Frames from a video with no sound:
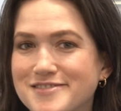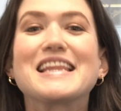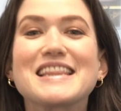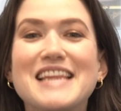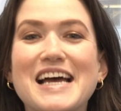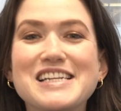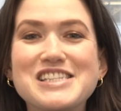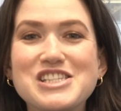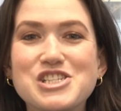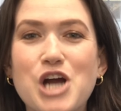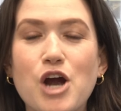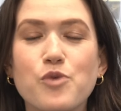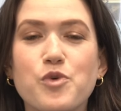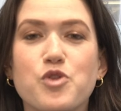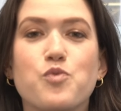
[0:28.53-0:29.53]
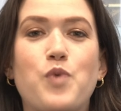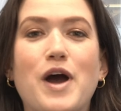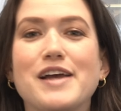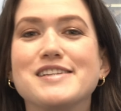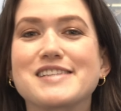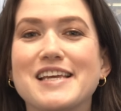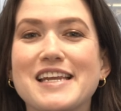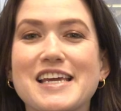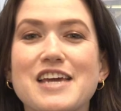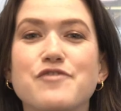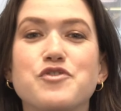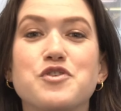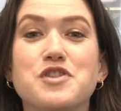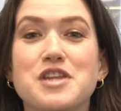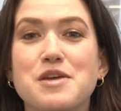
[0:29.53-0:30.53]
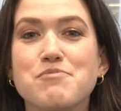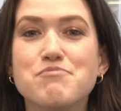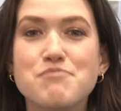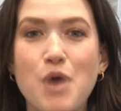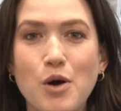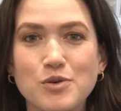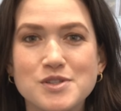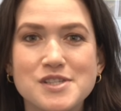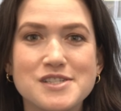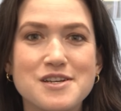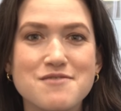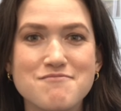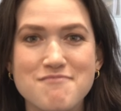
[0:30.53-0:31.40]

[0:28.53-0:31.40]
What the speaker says: Let's start with what is going to give you the most